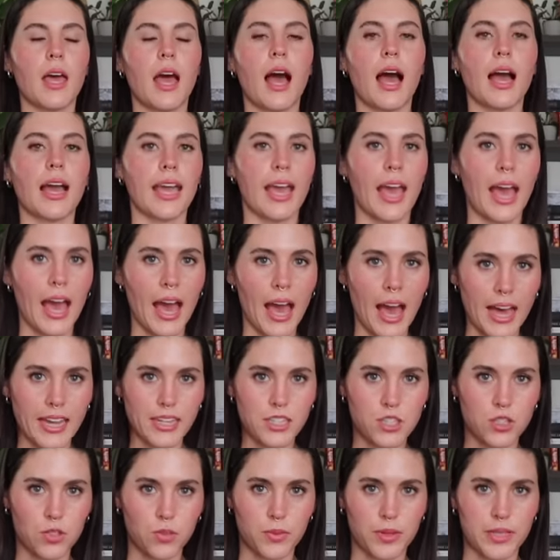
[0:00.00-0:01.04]
I
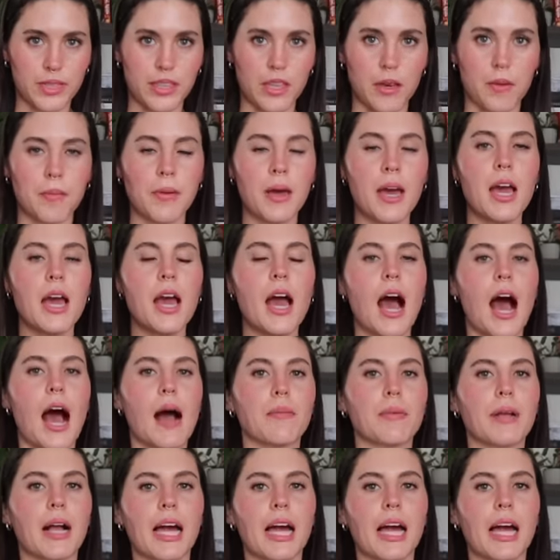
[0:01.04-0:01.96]
had to read them. I'm